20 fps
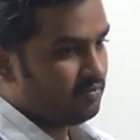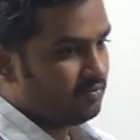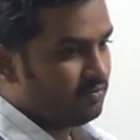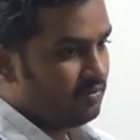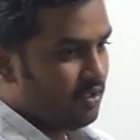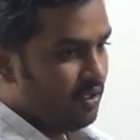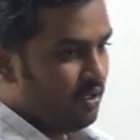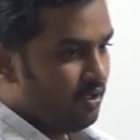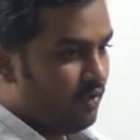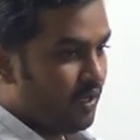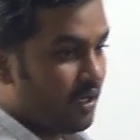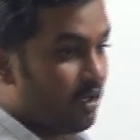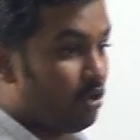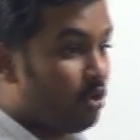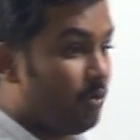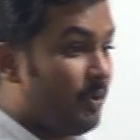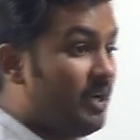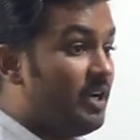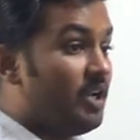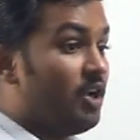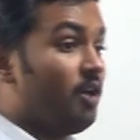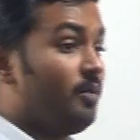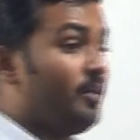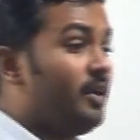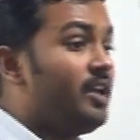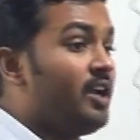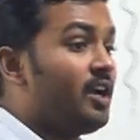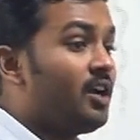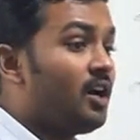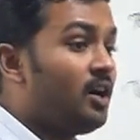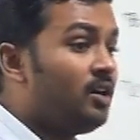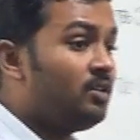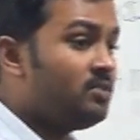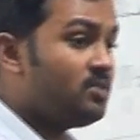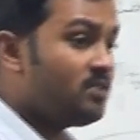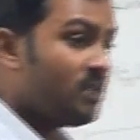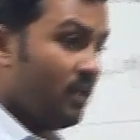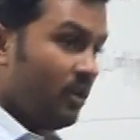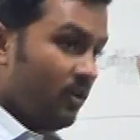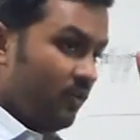account. We are going to maintain how many
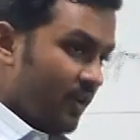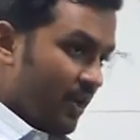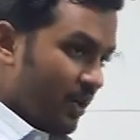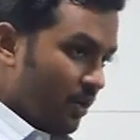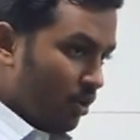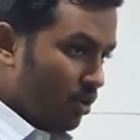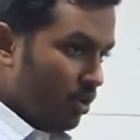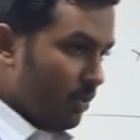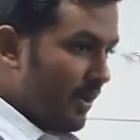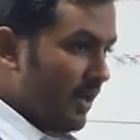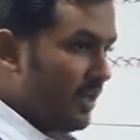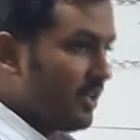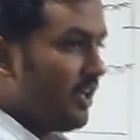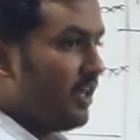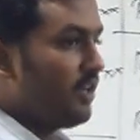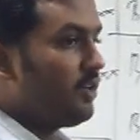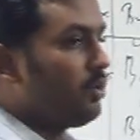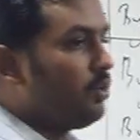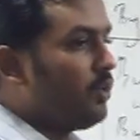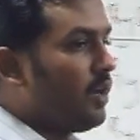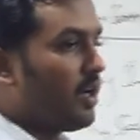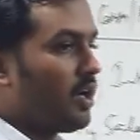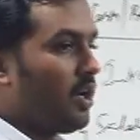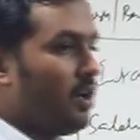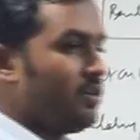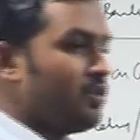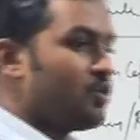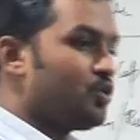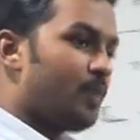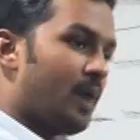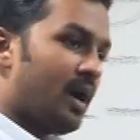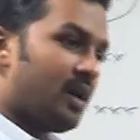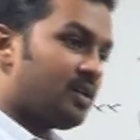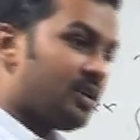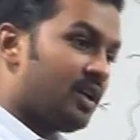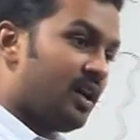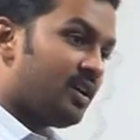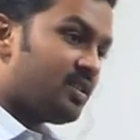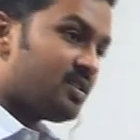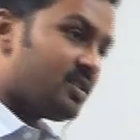accounts? We are going to maintain two accounts.
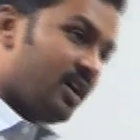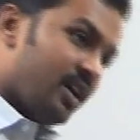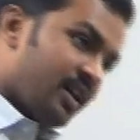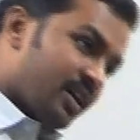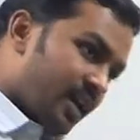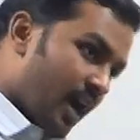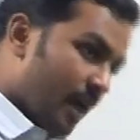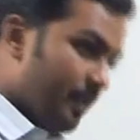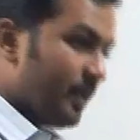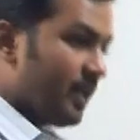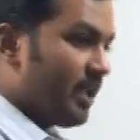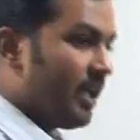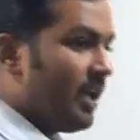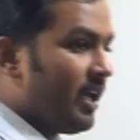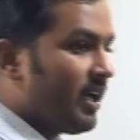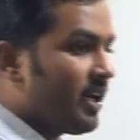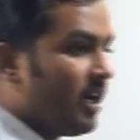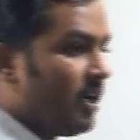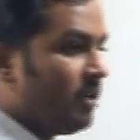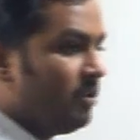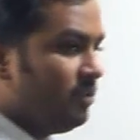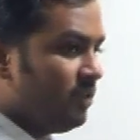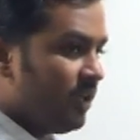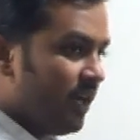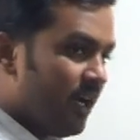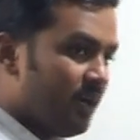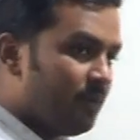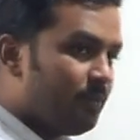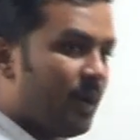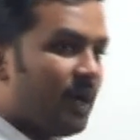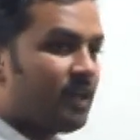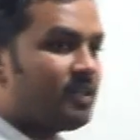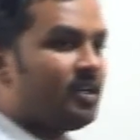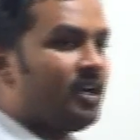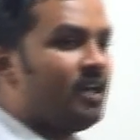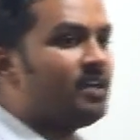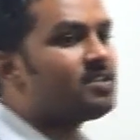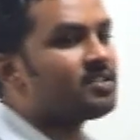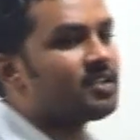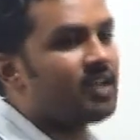Partner's capital account and
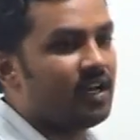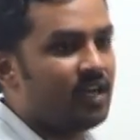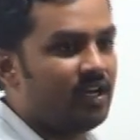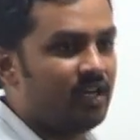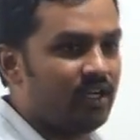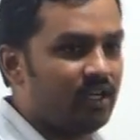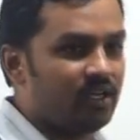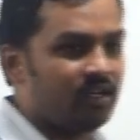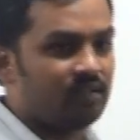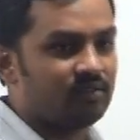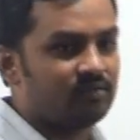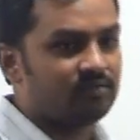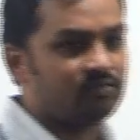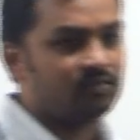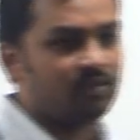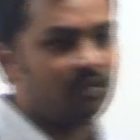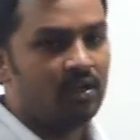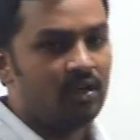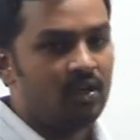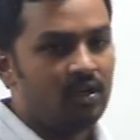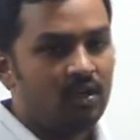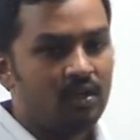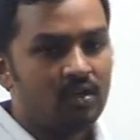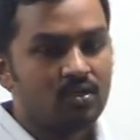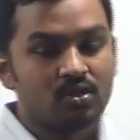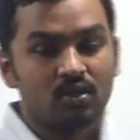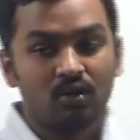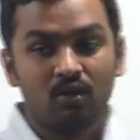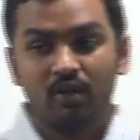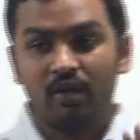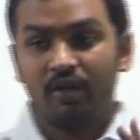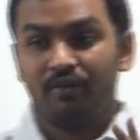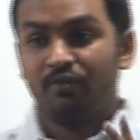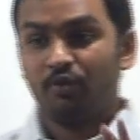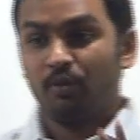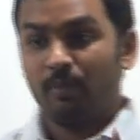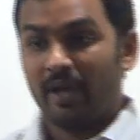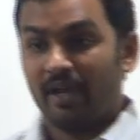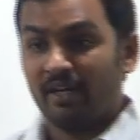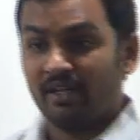partner's current account. So
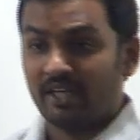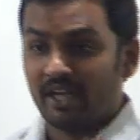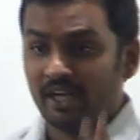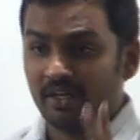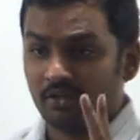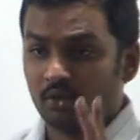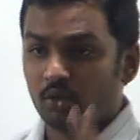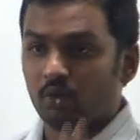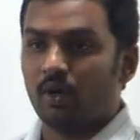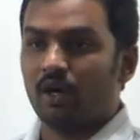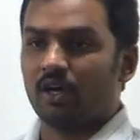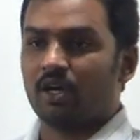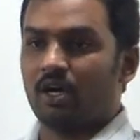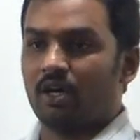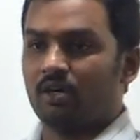if you maintain two